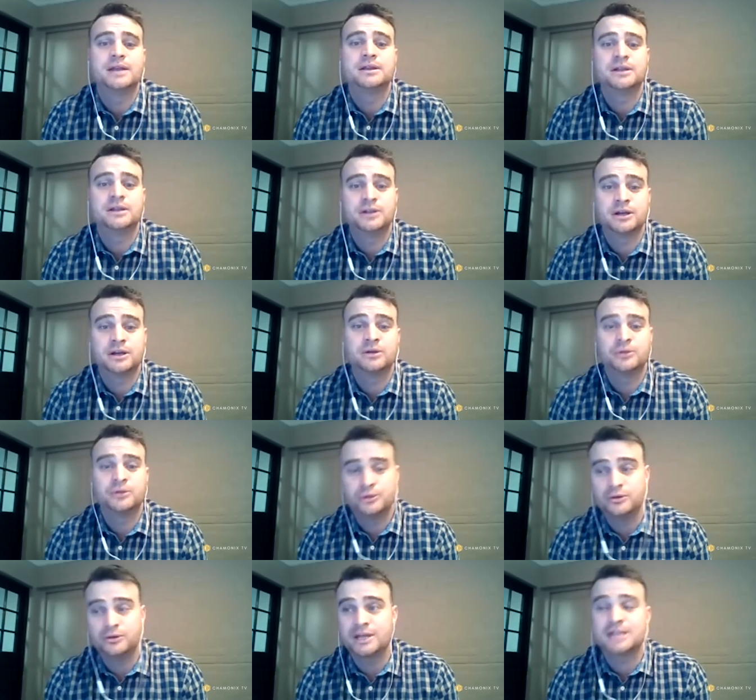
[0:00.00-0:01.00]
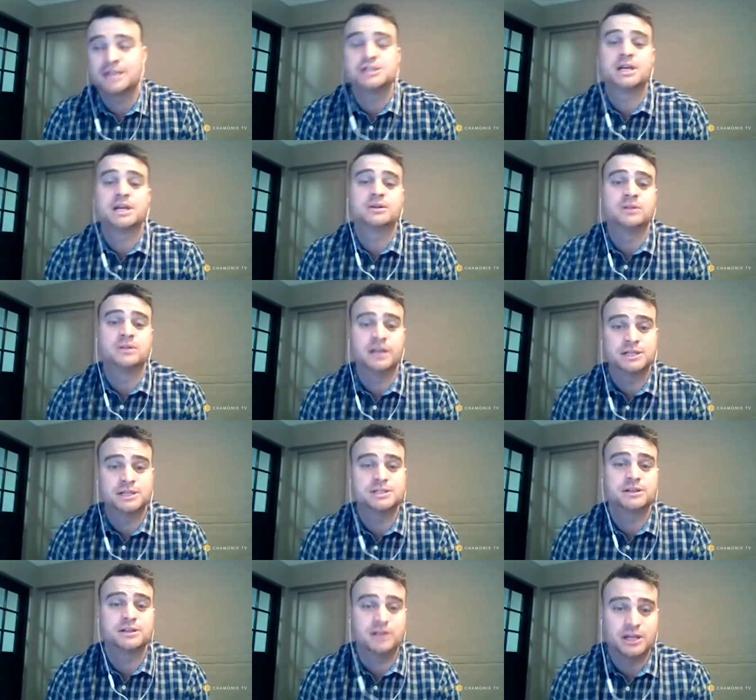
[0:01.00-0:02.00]
you know, through that channel,
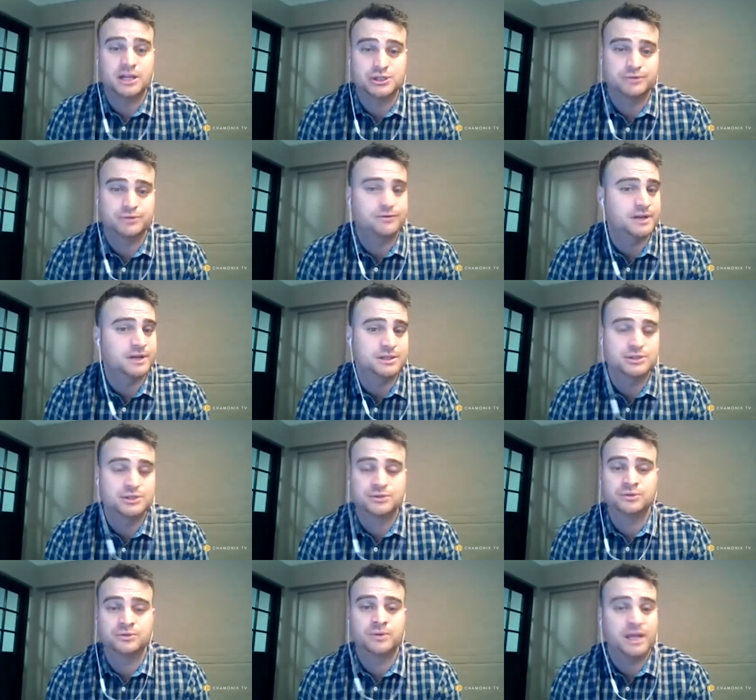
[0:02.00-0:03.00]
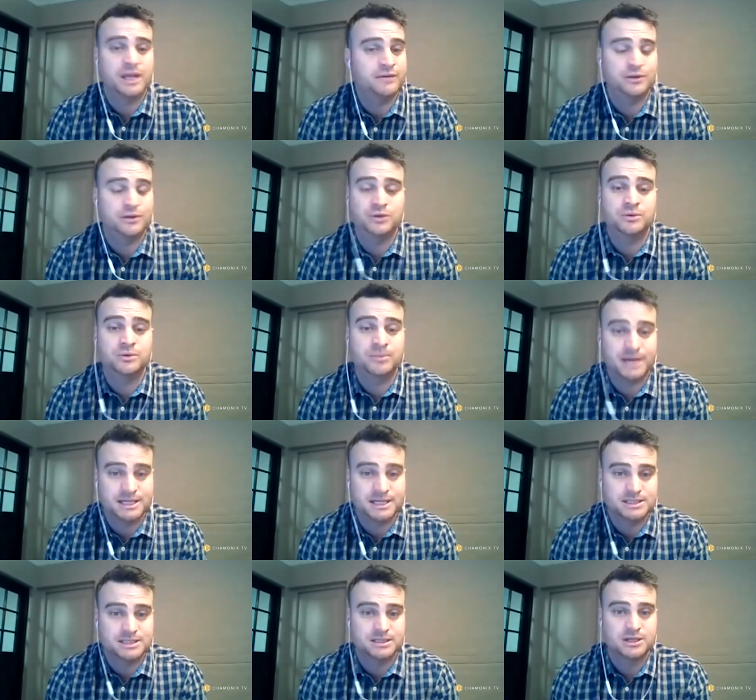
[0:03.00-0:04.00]
externalize your funds to wherever you were
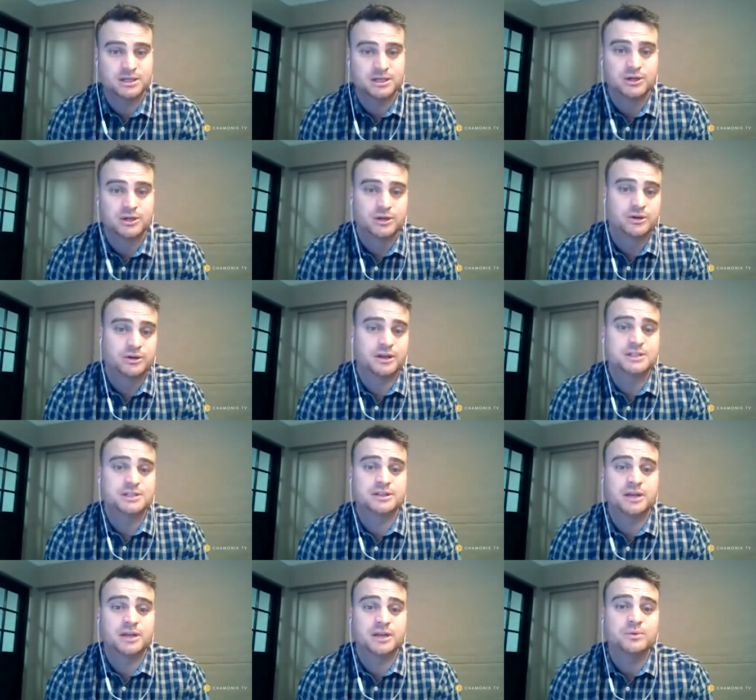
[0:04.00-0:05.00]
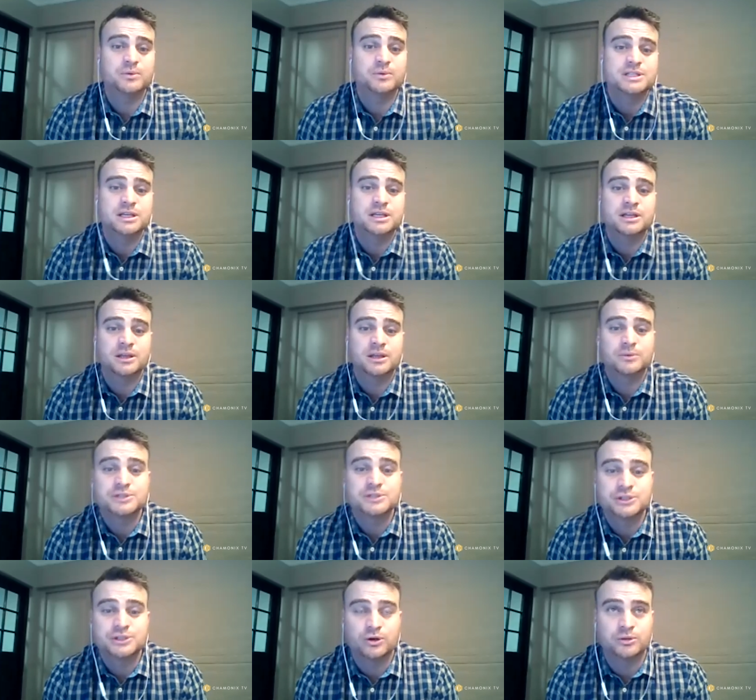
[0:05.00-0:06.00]
based. Right. So that was the that was the
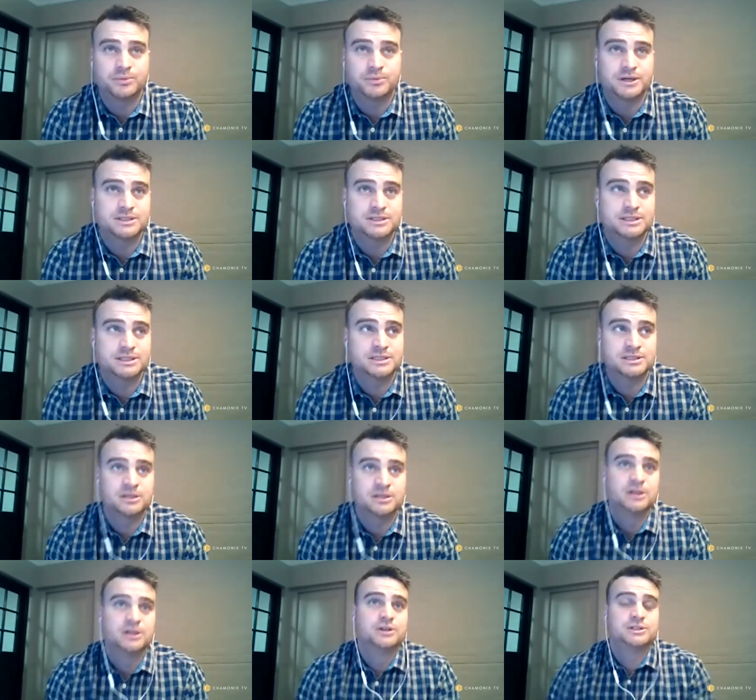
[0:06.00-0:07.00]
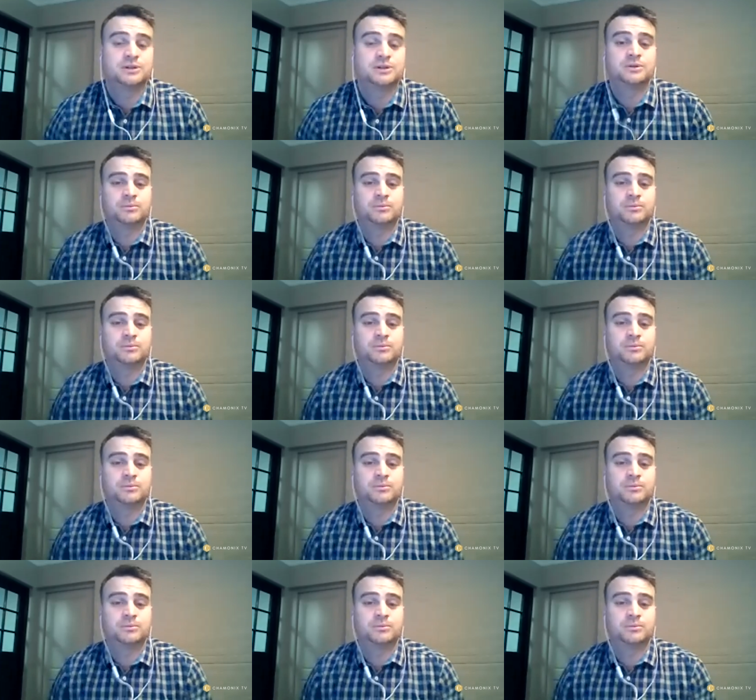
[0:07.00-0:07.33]
old process. So